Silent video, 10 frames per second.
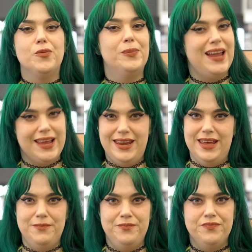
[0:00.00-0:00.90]
you plug it
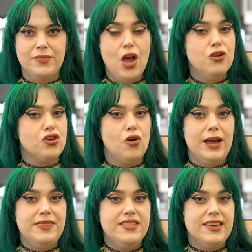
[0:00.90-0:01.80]
in. Don't
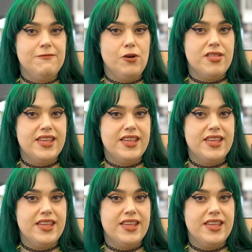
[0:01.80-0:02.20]
like the default